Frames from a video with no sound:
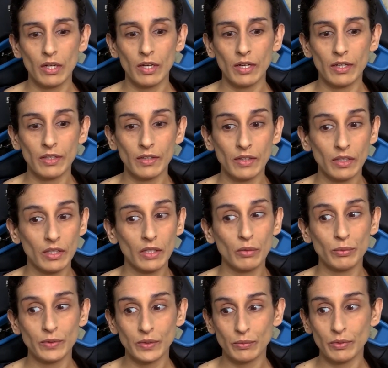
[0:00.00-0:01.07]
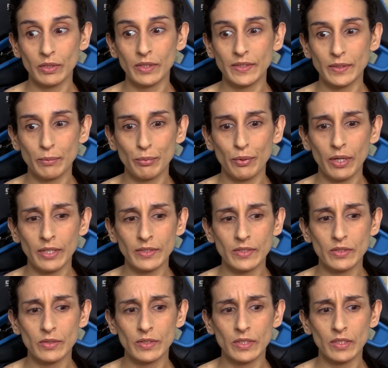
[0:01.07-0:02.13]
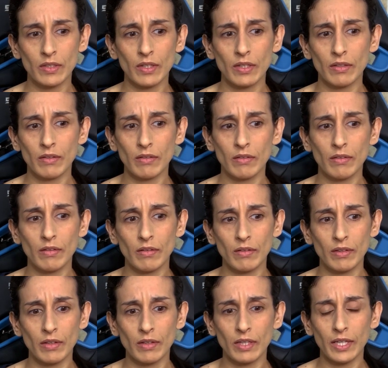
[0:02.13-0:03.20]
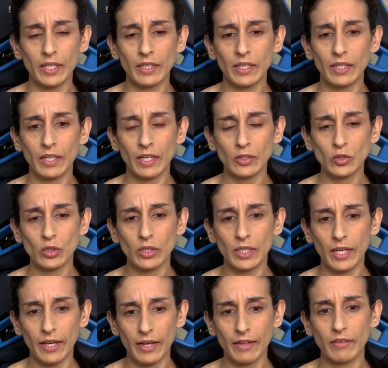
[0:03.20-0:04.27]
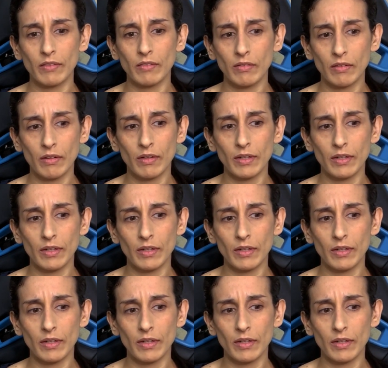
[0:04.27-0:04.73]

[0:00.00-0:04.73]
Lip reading: I think he was really surprised to see that the lady actually had